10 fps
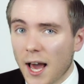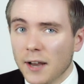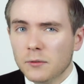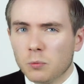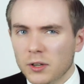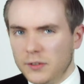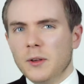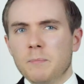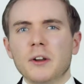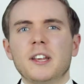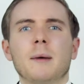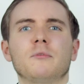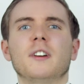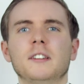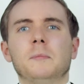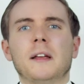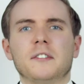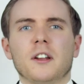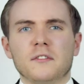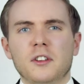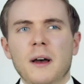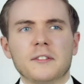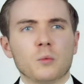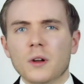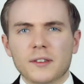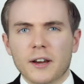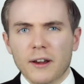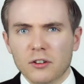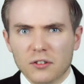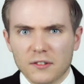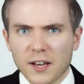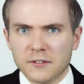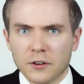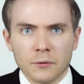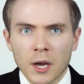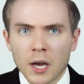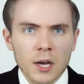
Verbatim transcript: And what if the body I'm transplanted onto has a One Direction tattoo?